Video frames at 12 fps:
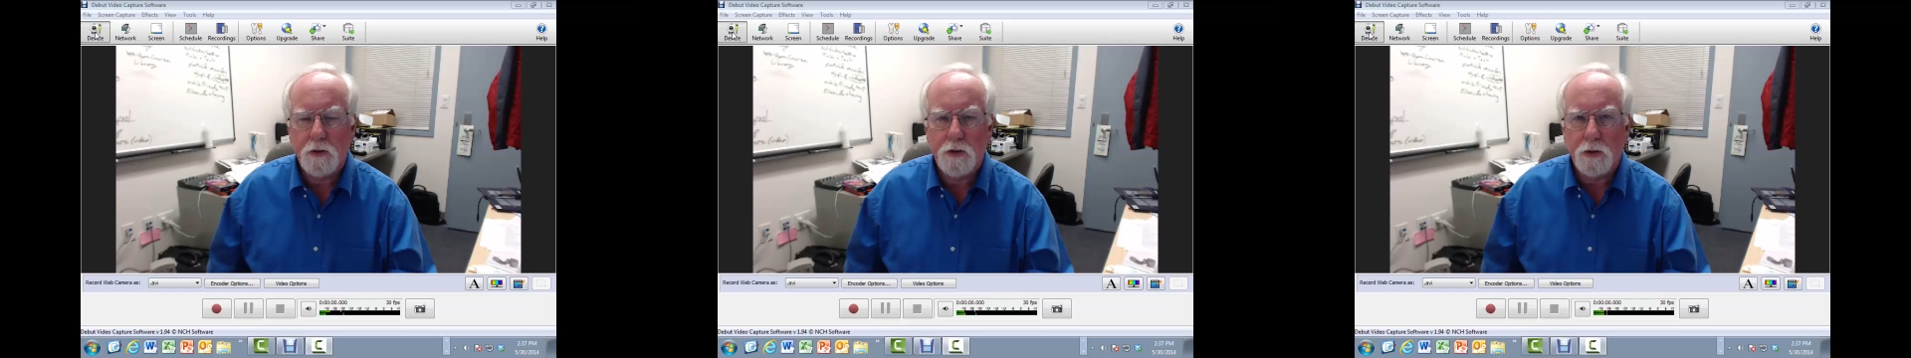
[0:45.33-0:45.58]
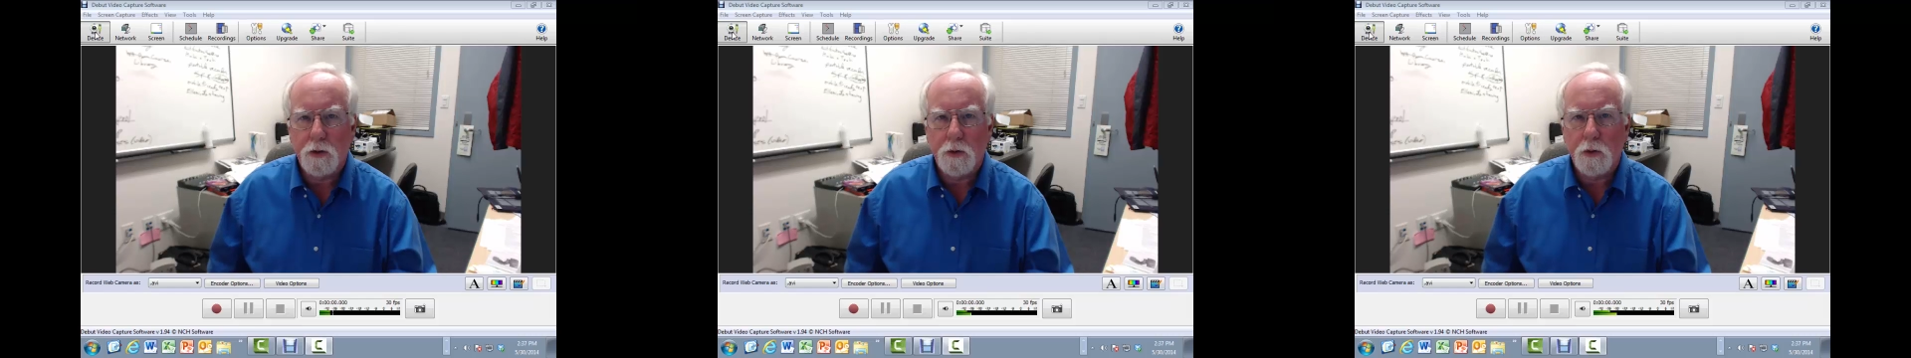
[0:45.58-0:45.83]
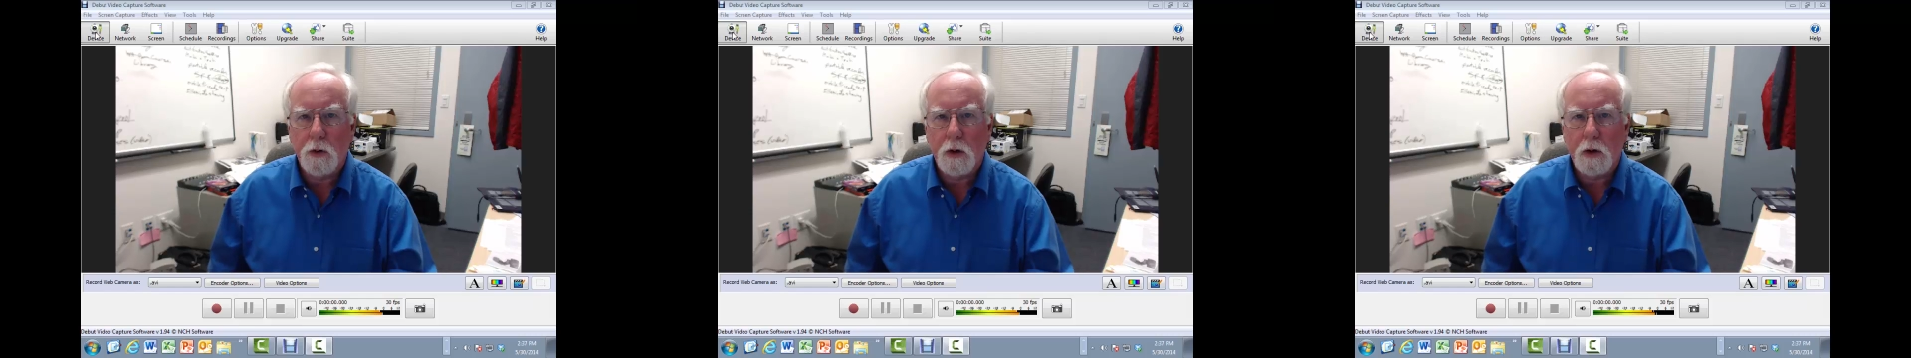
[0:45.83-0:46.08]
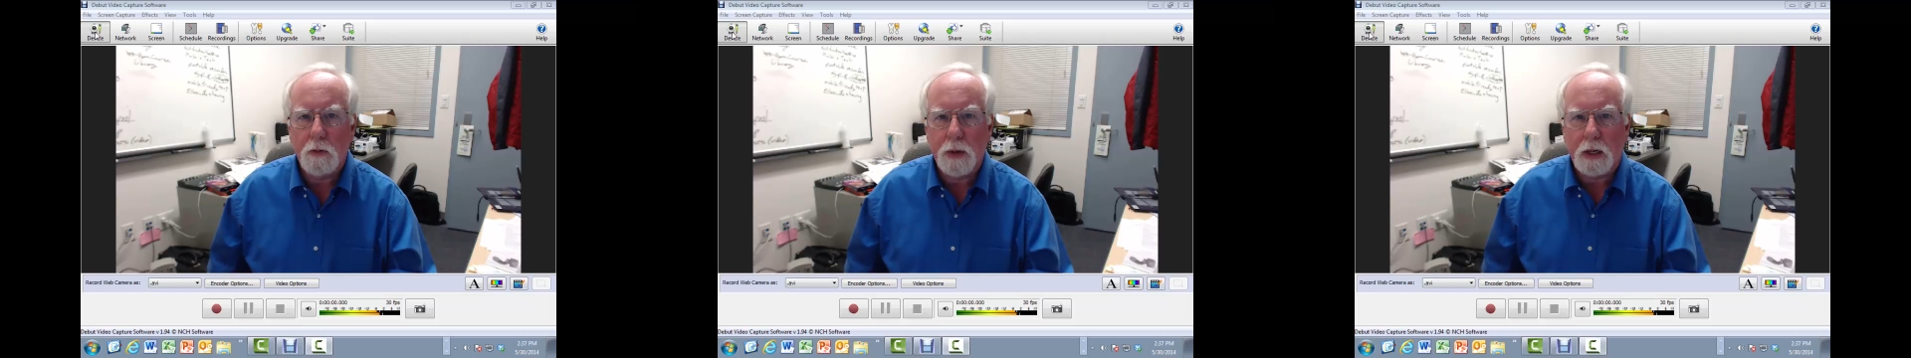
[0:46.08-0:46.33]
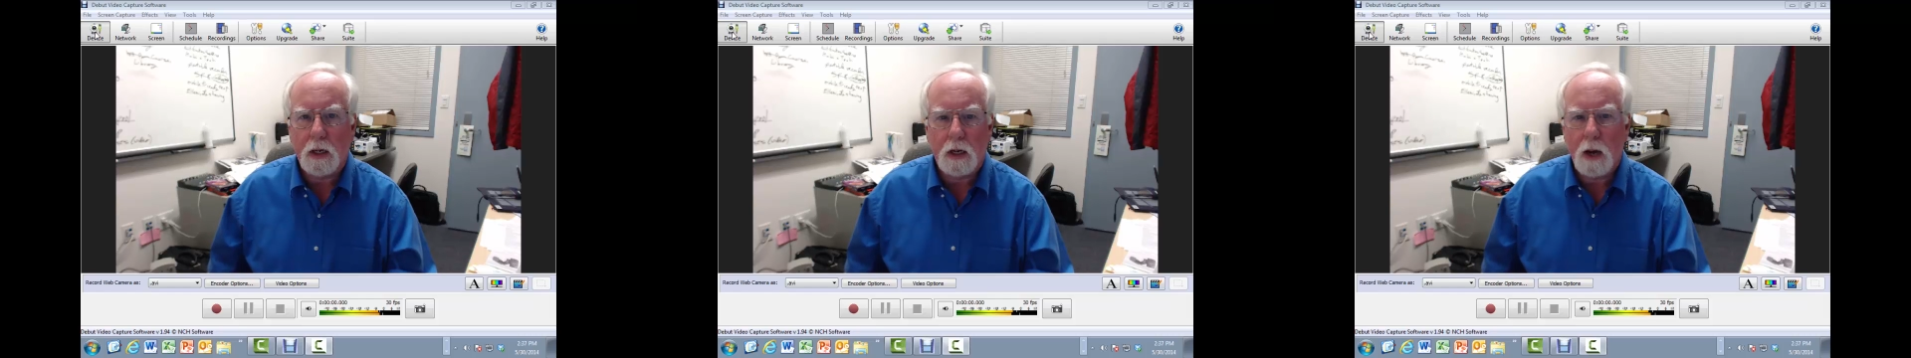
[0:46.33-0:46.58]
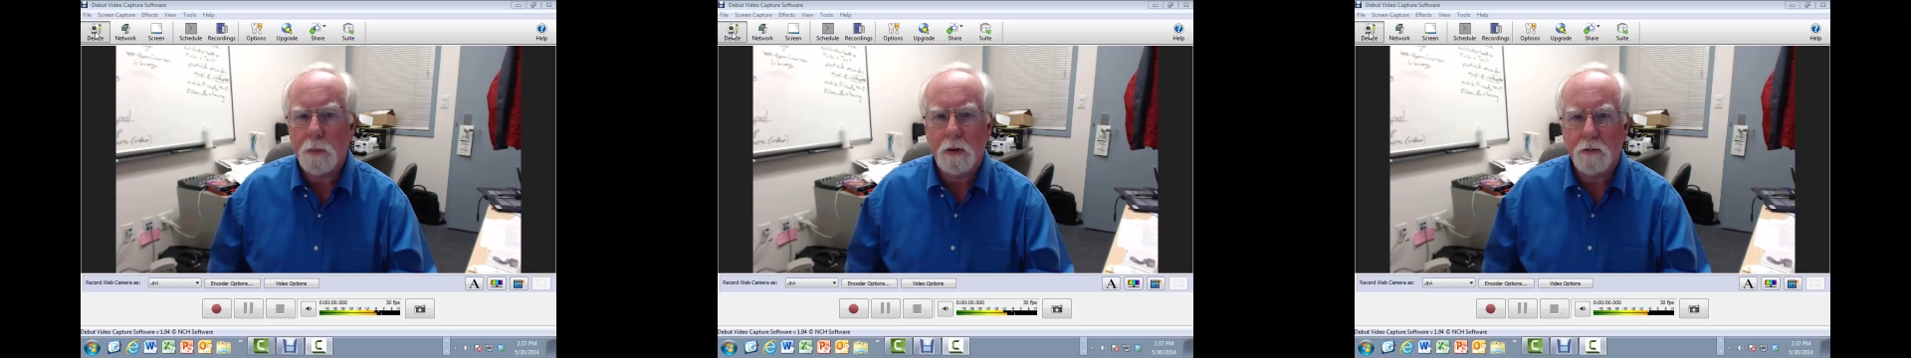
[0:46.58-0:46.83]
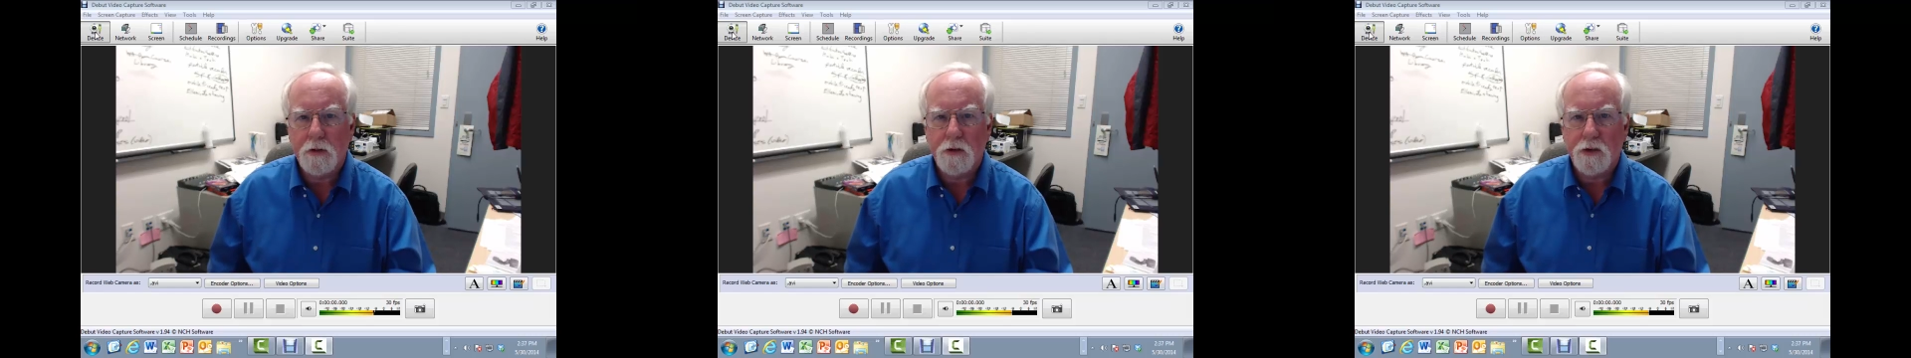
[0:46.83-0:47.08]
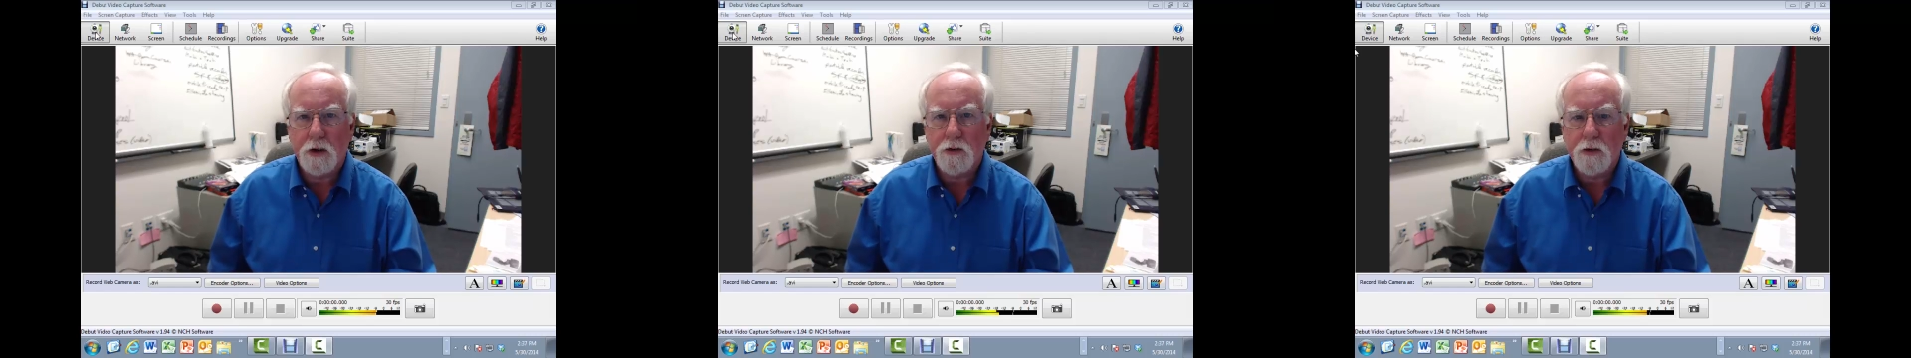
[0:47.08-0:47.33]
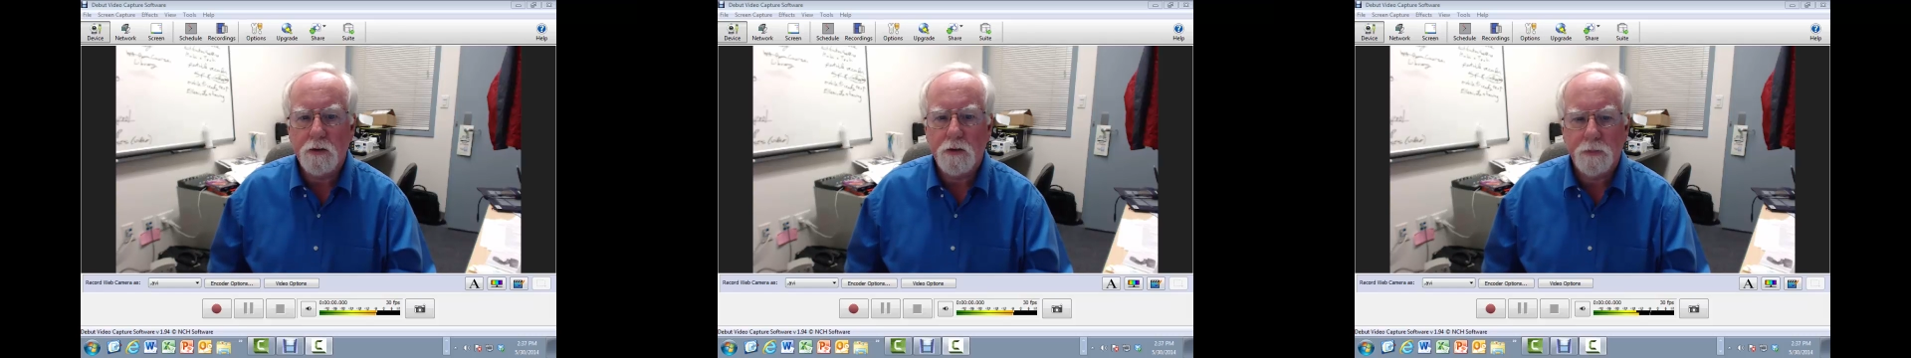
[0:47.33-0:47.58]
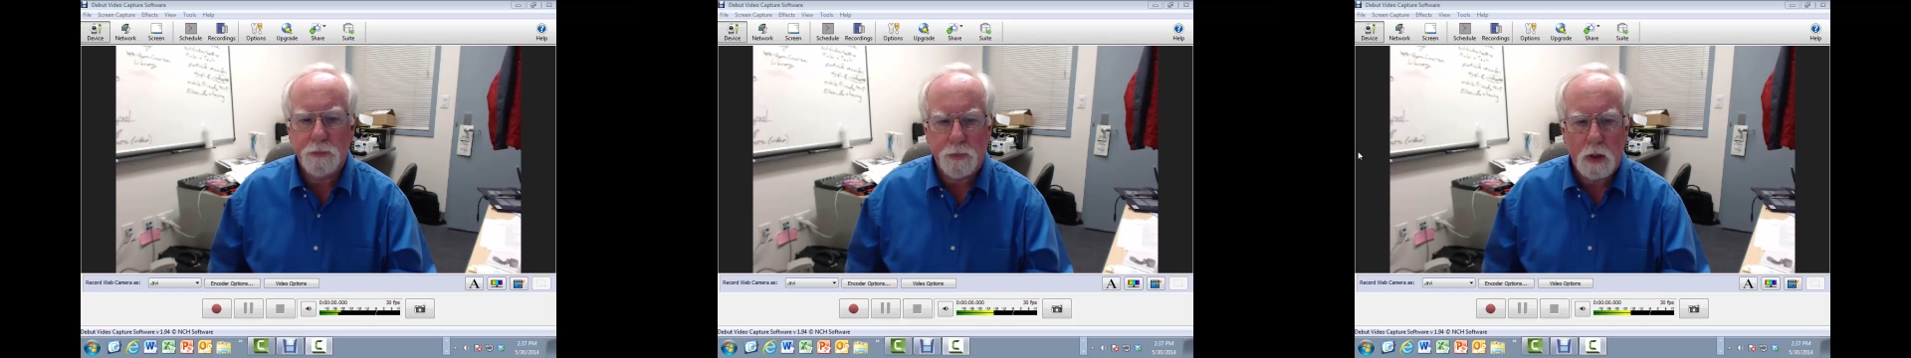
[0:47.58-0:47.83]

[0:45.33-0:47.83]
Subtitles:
to make a couple of decisions.